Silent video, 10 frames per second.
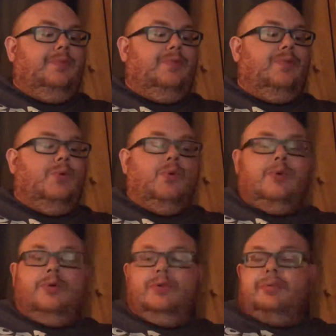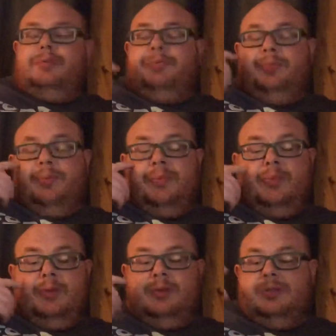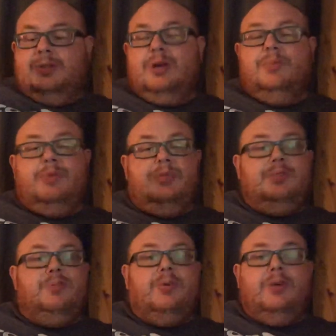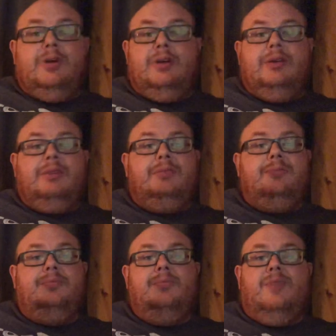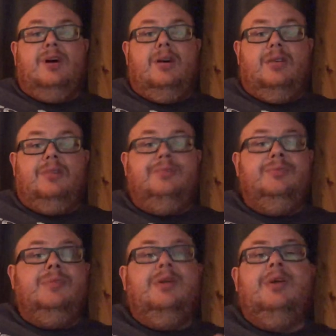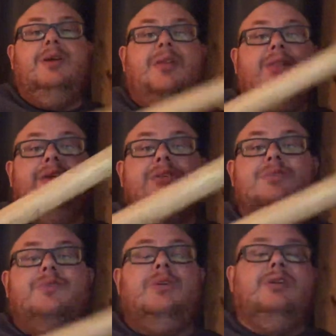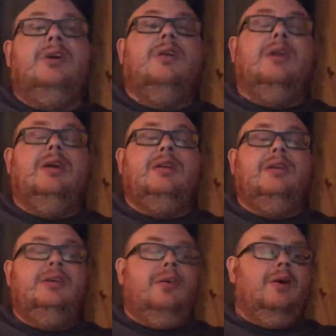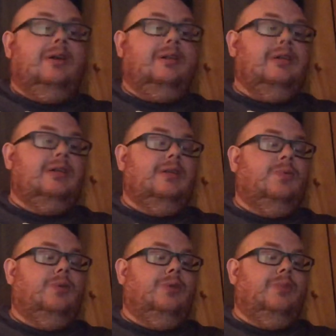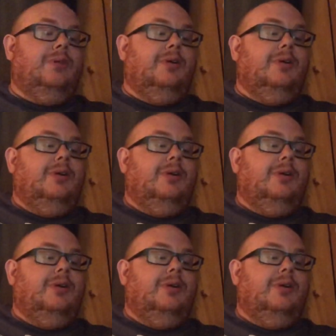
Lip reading: for summer, spring, fall. This is really all I take with me.